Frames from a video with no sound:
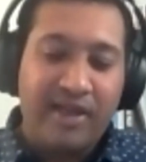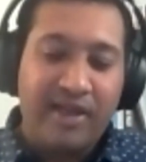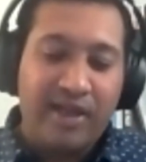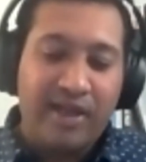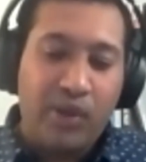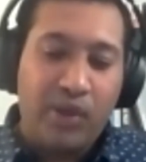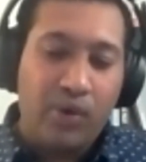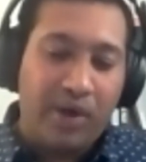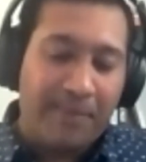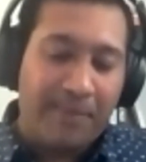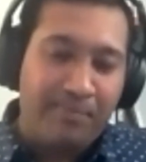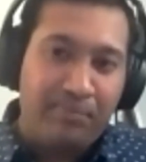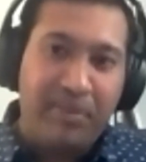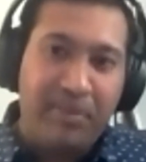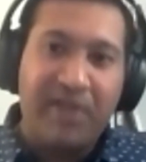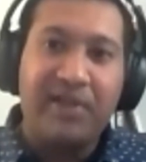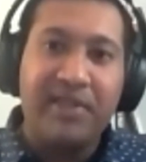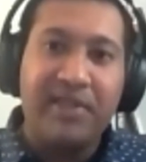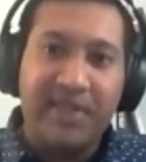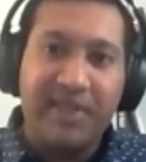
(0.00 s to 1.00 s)
who are
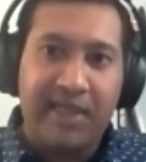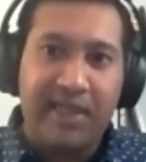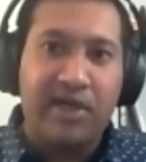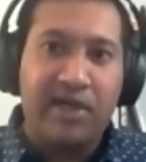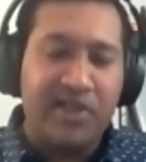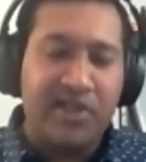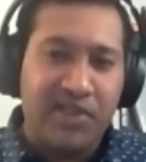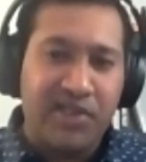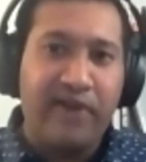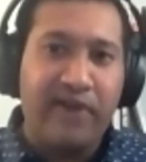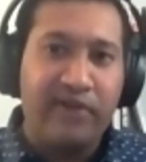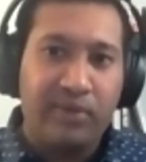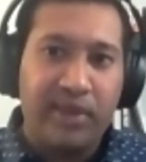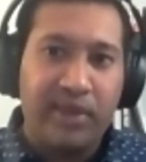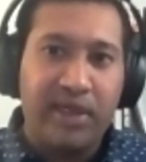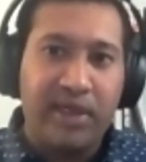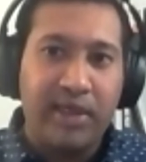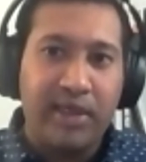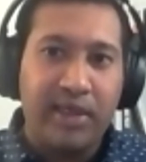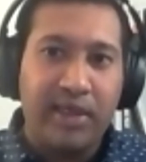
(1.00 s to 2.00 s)
building our
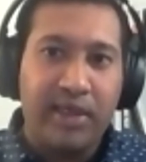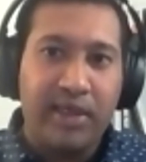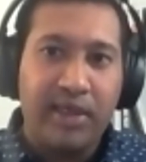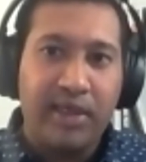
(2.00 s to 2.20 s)
software.